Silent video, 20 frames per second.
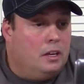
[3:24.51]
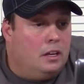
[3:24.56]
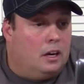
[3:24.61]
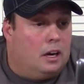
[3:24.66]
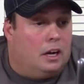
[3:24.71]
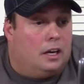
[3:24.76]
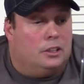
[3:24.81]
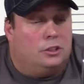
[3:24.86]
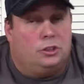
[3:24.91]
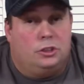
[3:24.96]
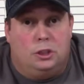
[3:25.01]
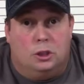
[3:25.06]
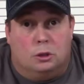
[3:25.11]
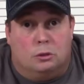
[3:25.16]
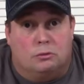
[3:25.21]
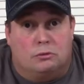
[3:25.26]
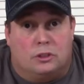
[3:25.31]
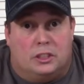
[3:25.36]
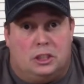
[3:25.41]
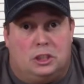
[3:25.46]
Uh,
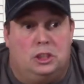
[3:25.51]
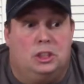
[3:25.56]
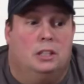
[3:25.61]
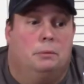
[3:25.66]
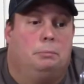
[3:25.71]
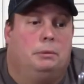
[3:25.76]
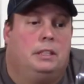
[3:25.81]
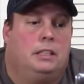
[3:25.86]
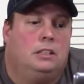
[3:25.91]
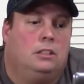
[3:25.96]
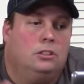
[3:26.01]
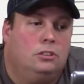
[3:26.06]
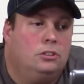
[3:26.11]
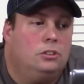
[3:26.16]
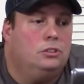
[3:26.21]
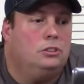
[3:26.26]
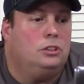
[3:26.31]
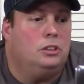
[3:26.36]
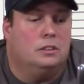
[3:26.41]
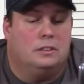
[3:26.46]
still free shipping,
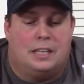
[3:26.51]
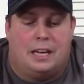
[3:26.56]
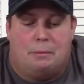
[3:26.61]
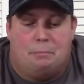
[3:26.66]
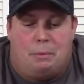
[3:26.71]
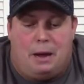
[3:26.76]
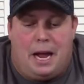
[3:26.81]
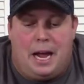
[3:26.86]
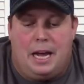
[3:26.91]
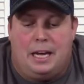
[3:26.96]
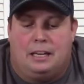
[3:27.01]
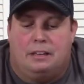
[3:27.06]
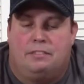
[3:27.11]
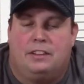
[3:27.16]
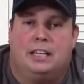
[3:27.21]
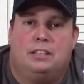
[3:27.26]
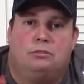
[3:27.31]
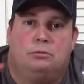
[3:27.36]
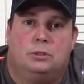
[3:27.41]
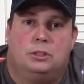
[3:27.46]
so still not bad if
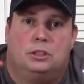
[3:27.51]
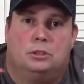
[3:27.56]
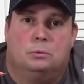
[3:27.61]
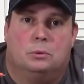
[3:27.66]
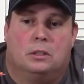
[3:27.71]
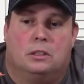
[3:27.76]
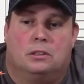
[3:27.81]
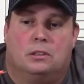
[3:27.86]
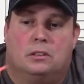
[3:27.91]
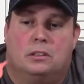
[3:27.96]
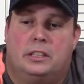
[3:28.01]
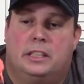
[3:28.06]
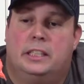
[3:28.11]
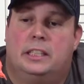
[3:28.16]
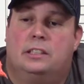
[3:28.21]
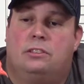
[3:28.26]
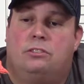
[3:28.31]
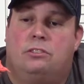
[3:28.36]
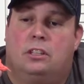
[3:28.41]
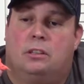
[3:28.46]
that's what you want to
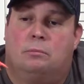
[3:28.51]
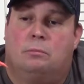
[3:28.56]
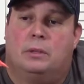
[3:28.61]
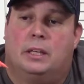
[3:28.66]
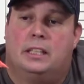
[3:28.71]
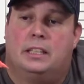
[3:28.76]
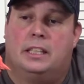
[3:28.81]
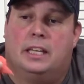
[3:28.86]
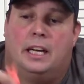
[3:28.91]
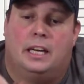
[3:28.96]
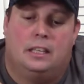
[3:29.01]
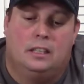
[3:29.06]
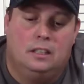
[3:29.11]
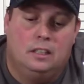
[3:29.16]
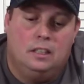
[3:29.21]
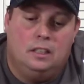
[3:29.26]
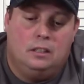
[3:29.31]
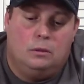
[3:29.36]
get, something like that.